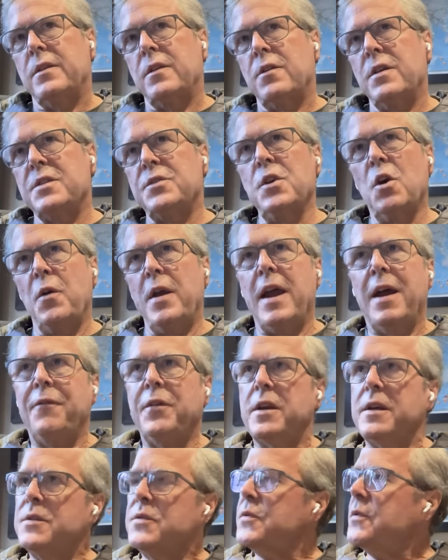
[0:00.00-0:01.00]
there is no
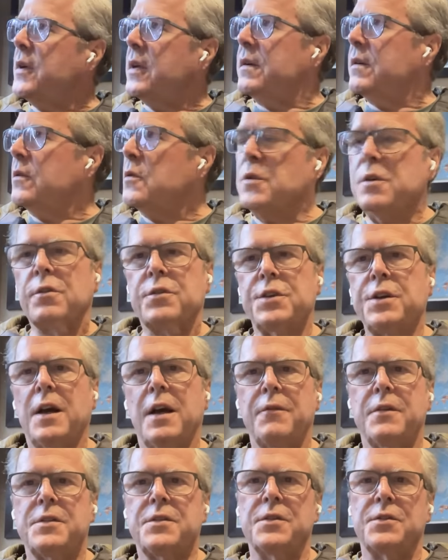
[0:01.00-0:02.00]
evidence that Hugo
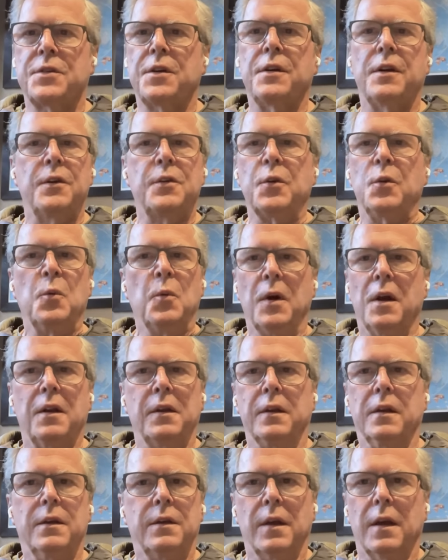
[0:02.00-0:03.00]
Chavez is going to do
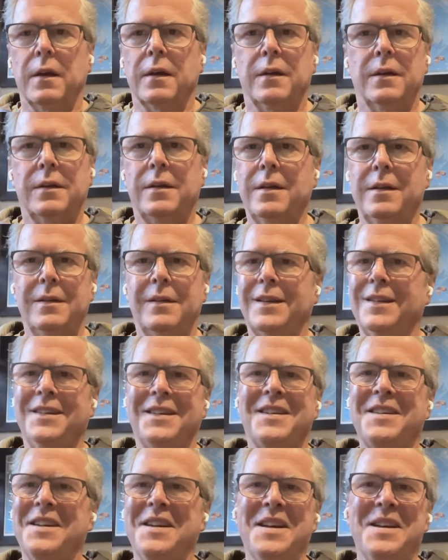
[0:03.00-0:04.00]
well in, uh,
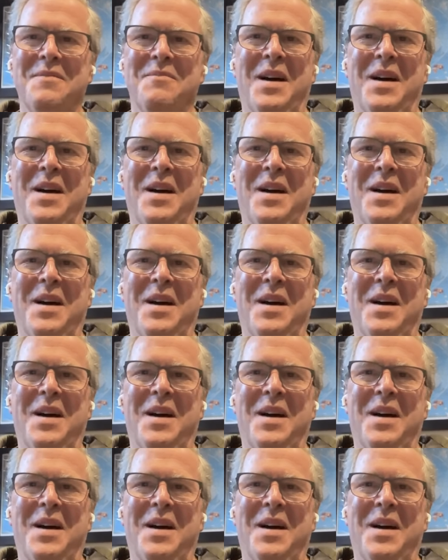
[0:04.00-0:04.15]
yeah.